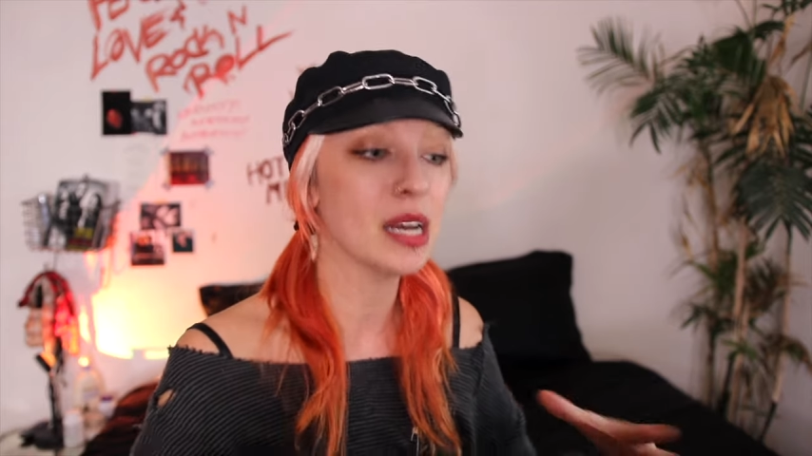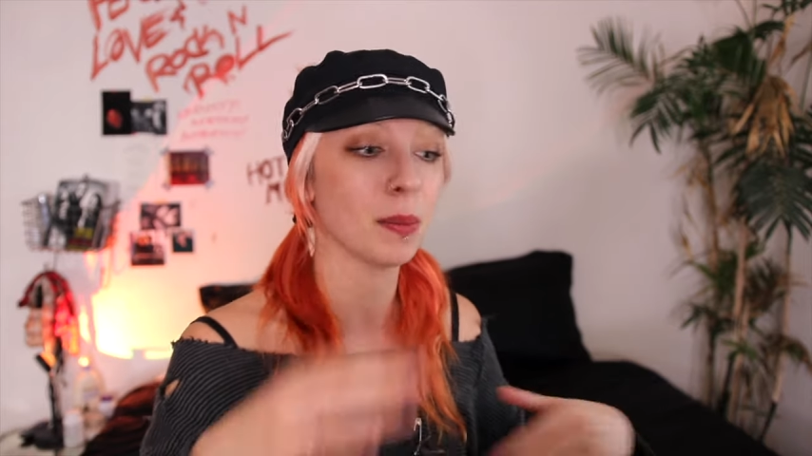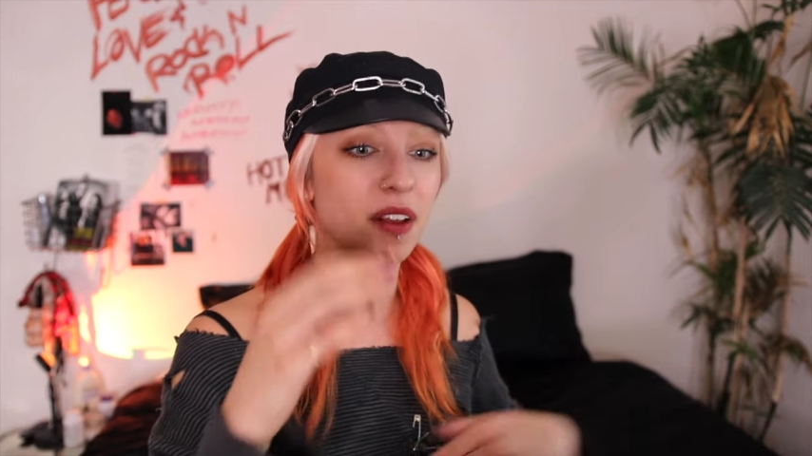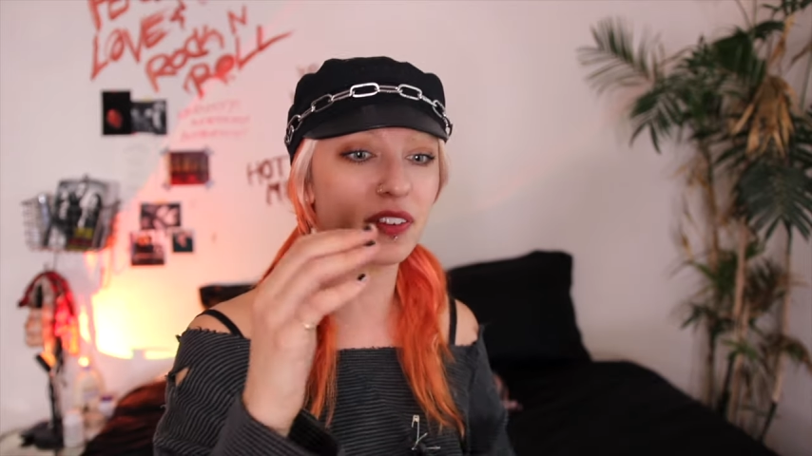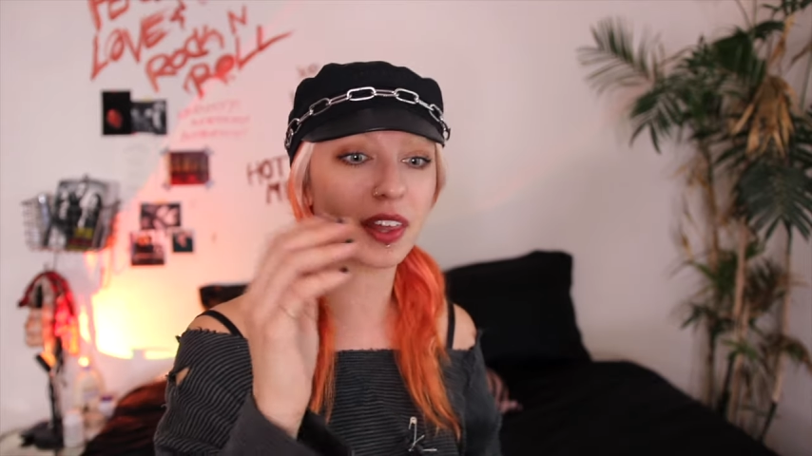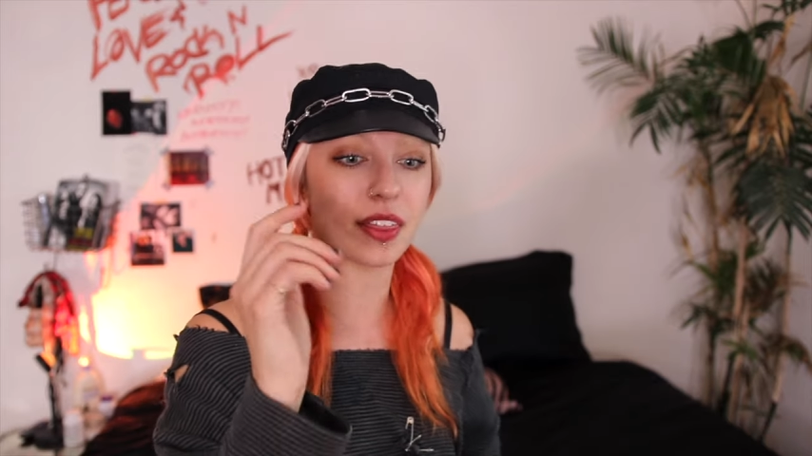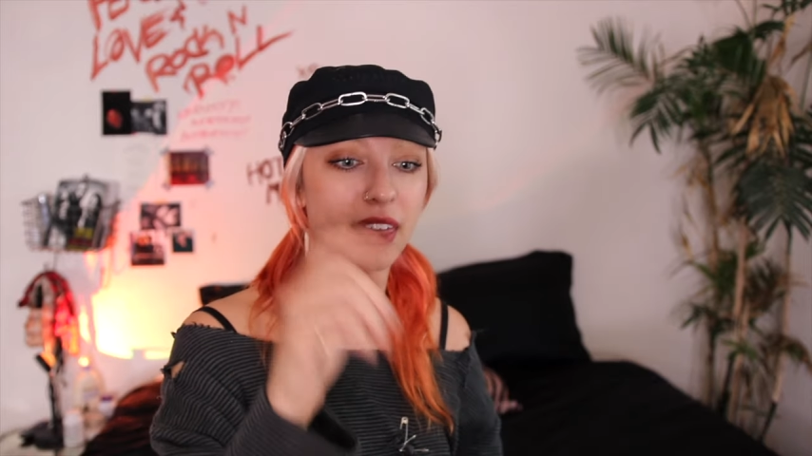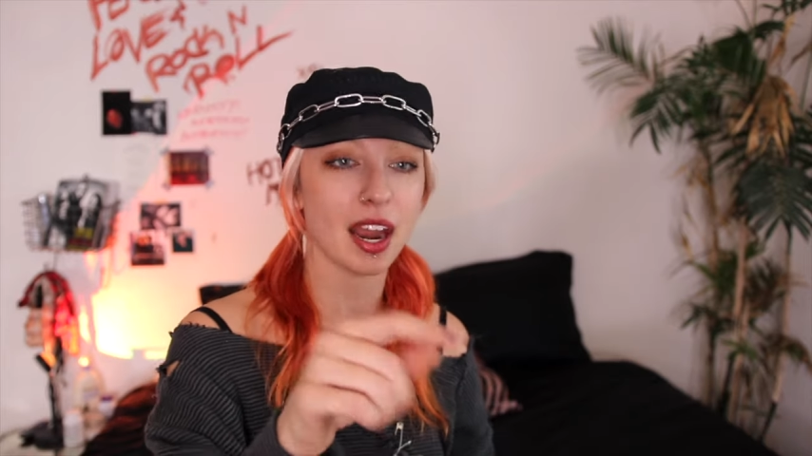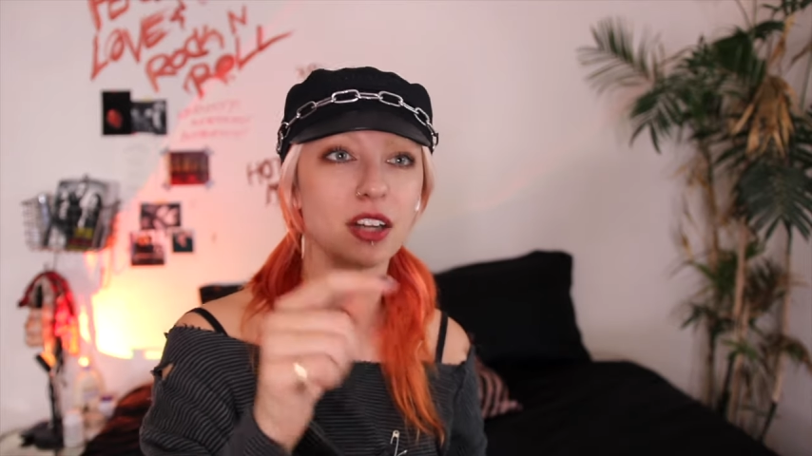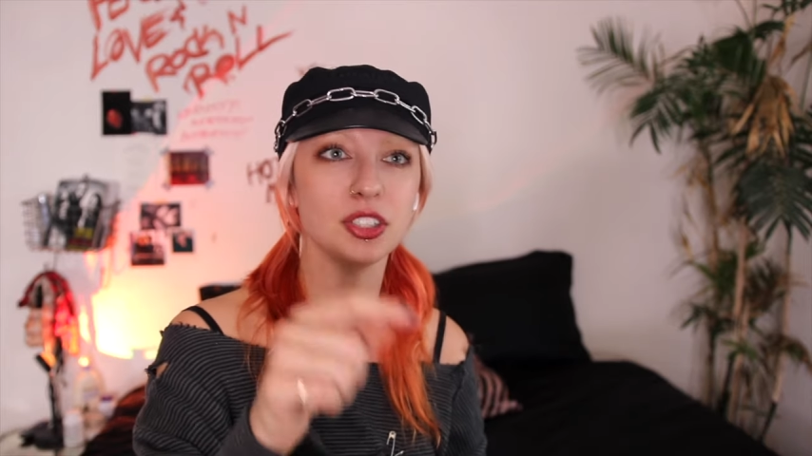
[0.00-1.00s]
but I feel like
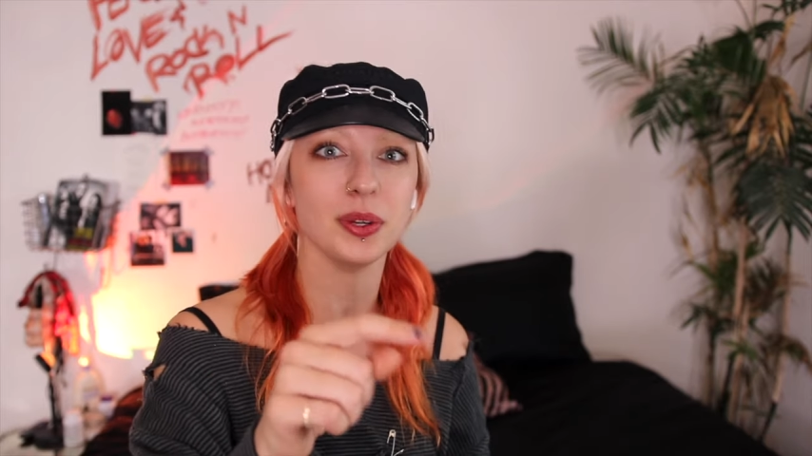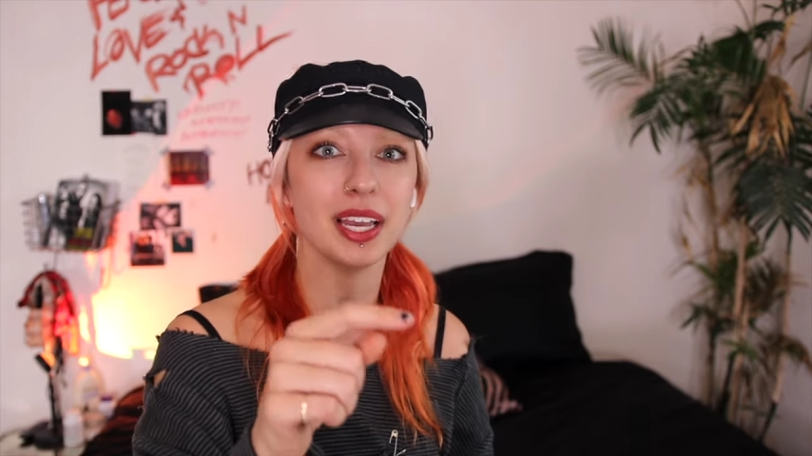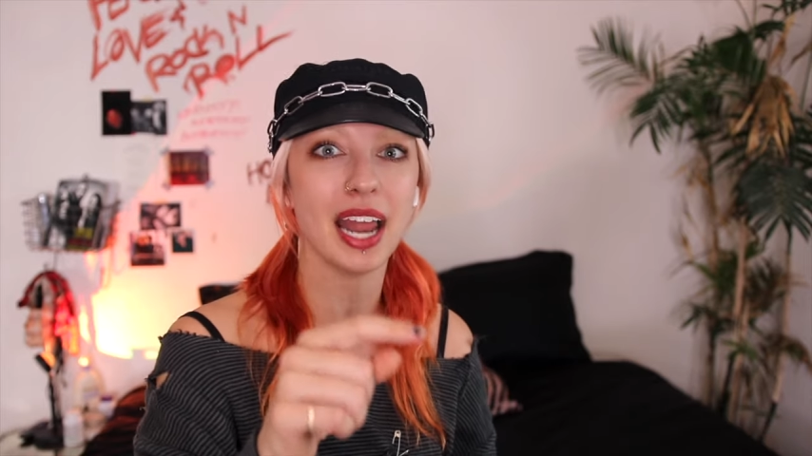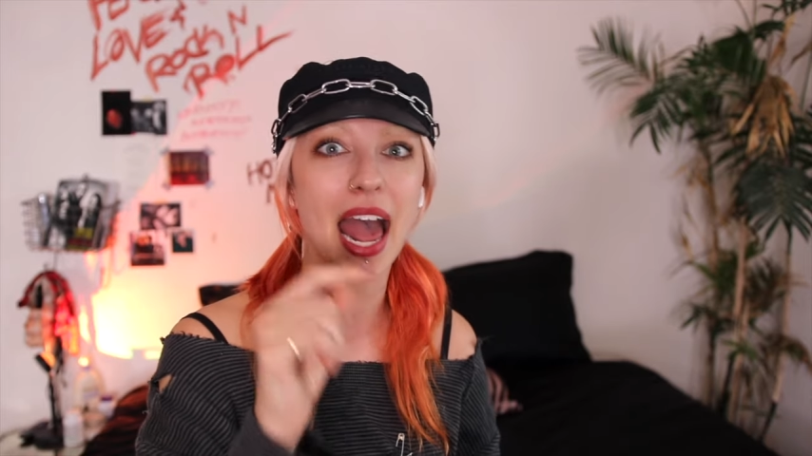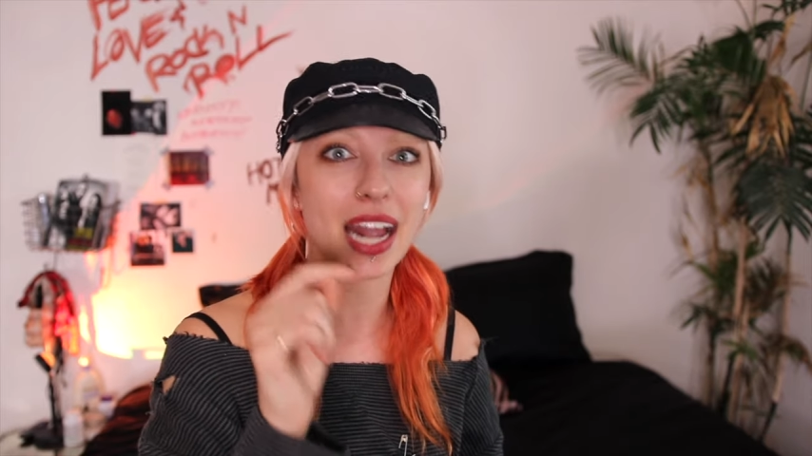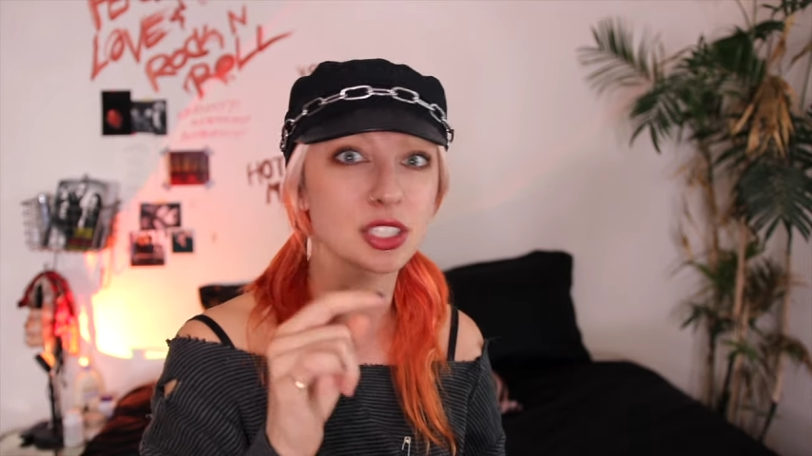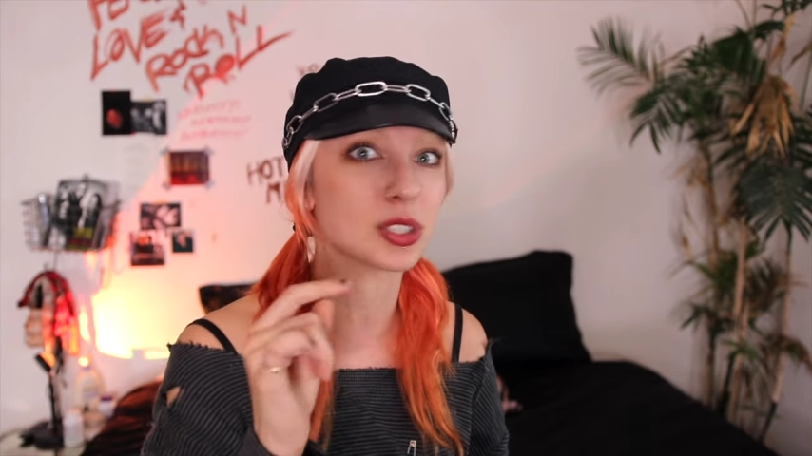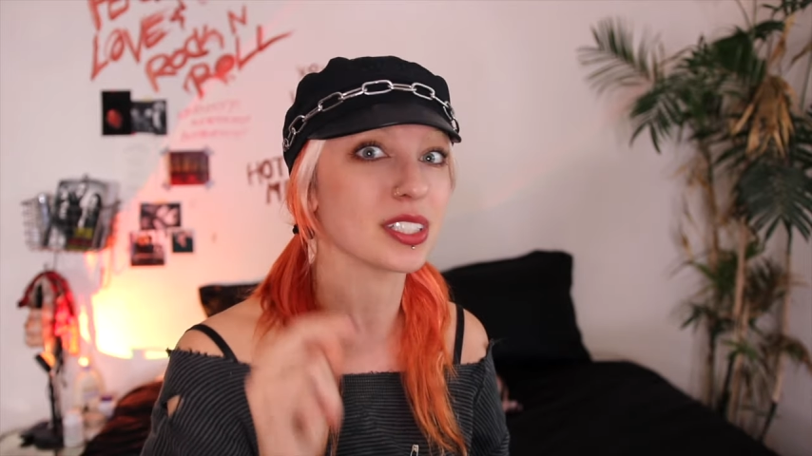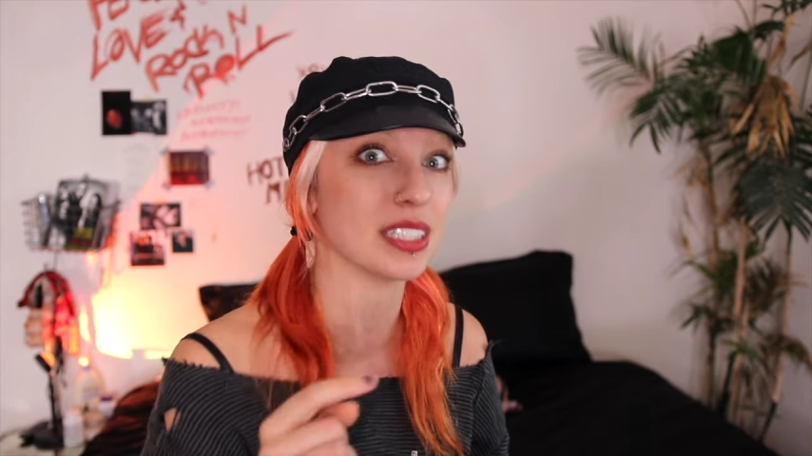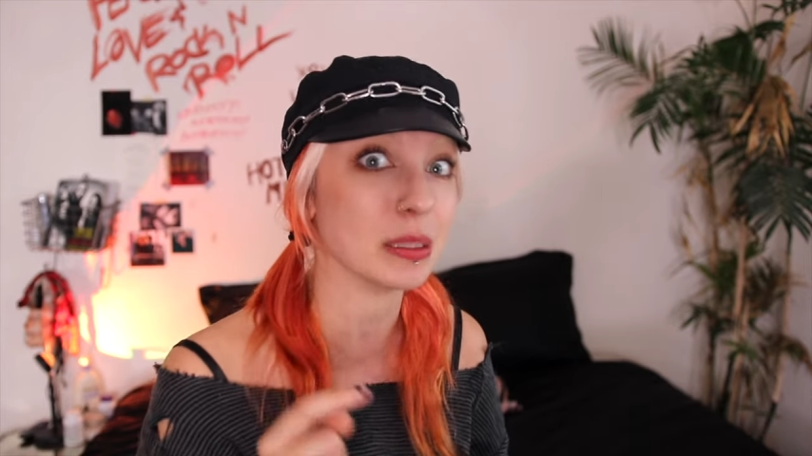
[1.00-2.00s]
they are doing it
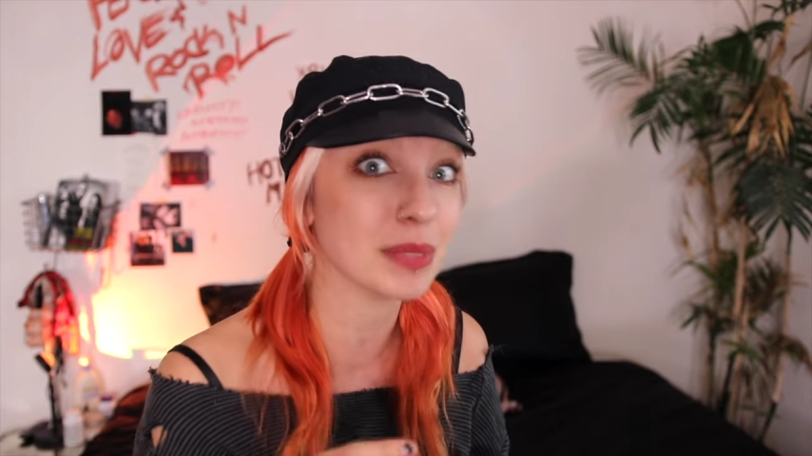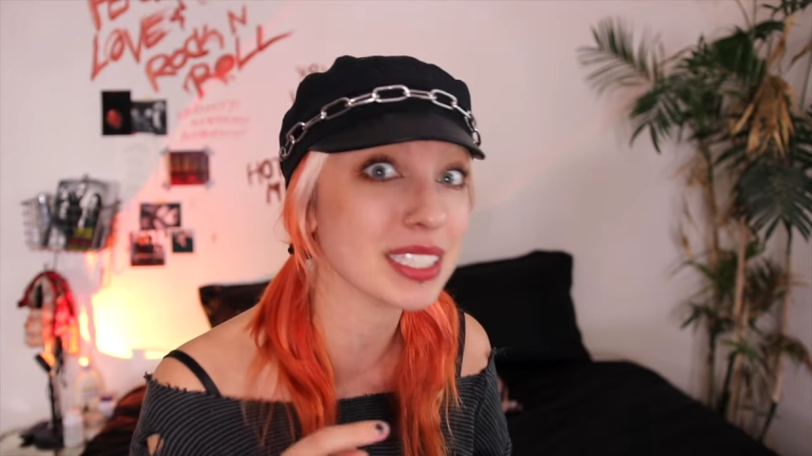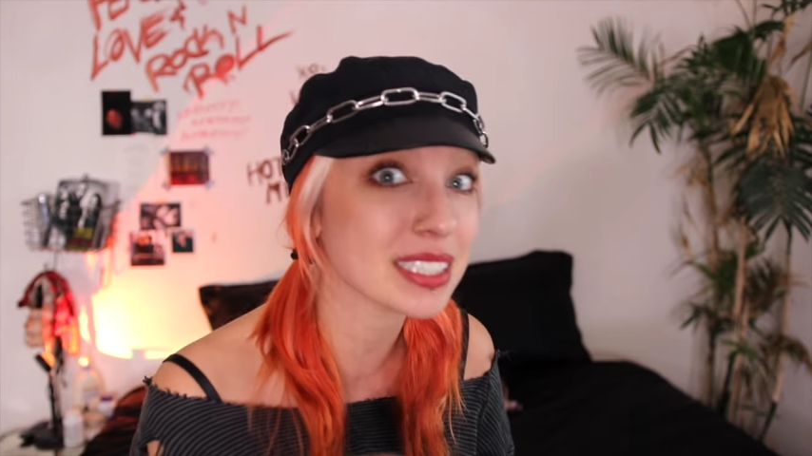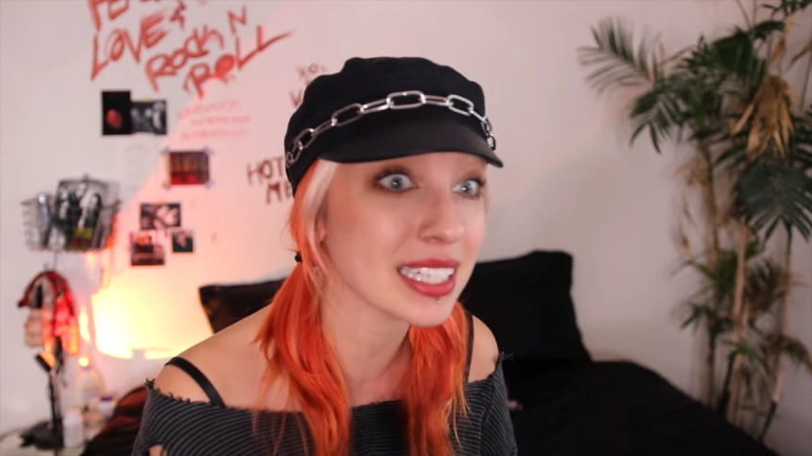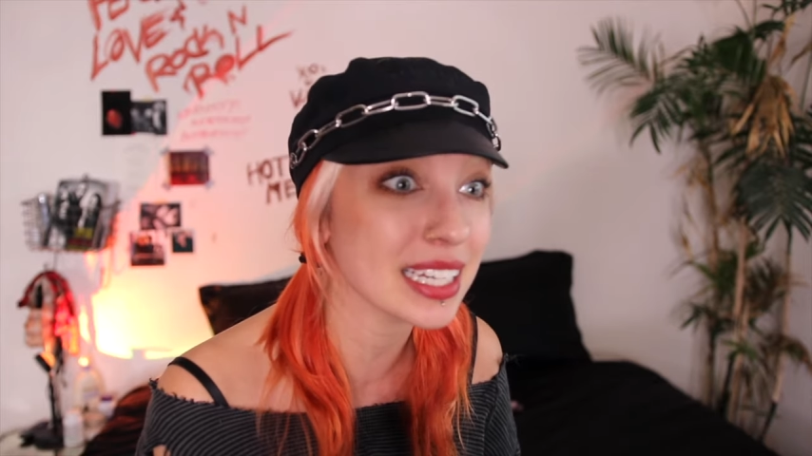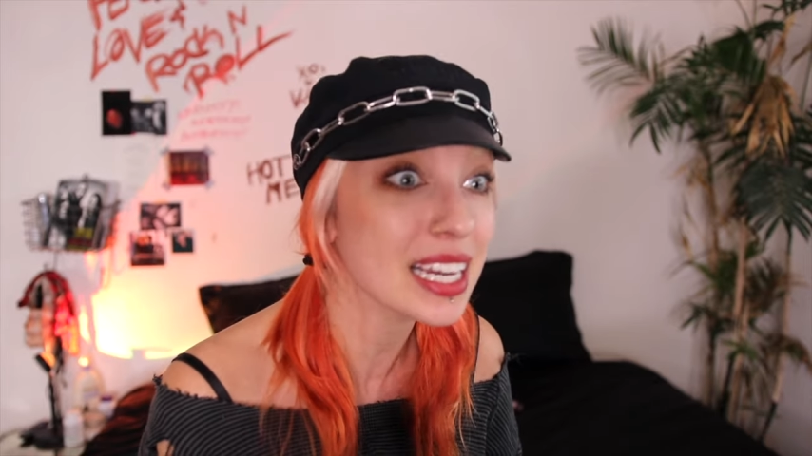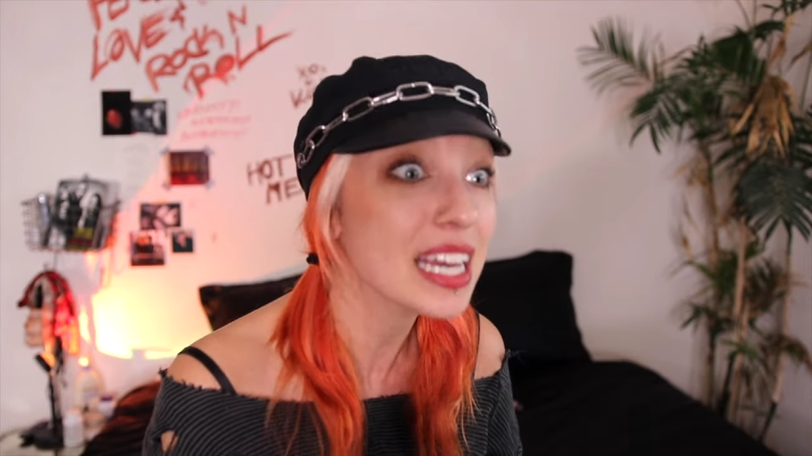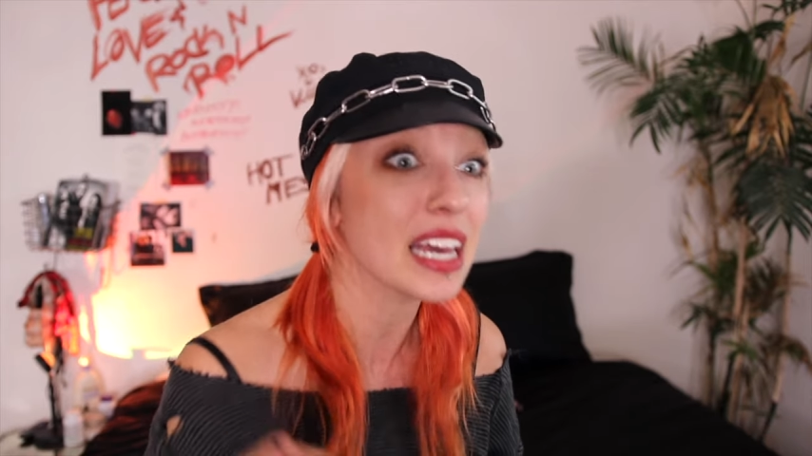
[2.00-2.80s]
extra seamlessly.